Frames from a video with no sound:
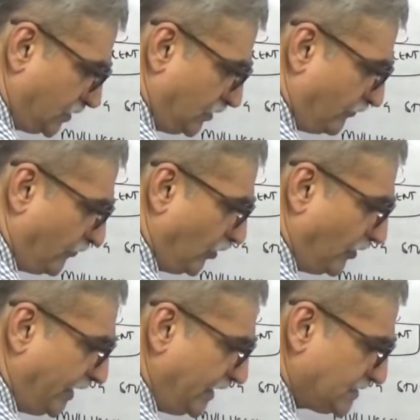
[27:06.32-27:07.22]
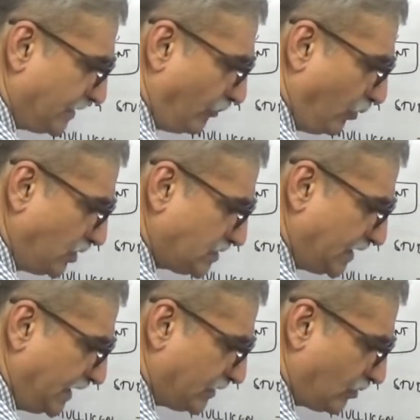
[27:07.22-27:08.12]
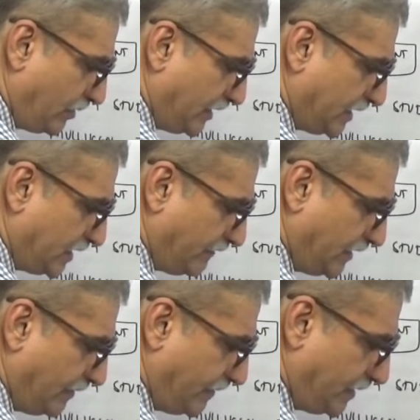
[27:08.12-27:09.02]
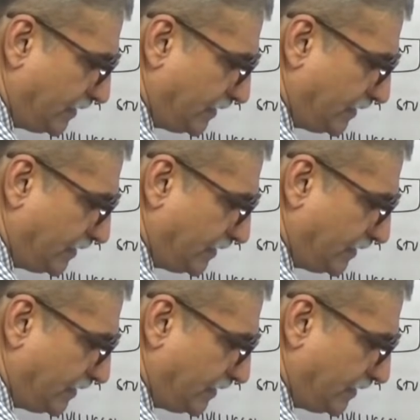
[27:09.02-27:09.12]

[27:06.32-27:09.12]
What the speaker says: fluorine is the most electronegative element.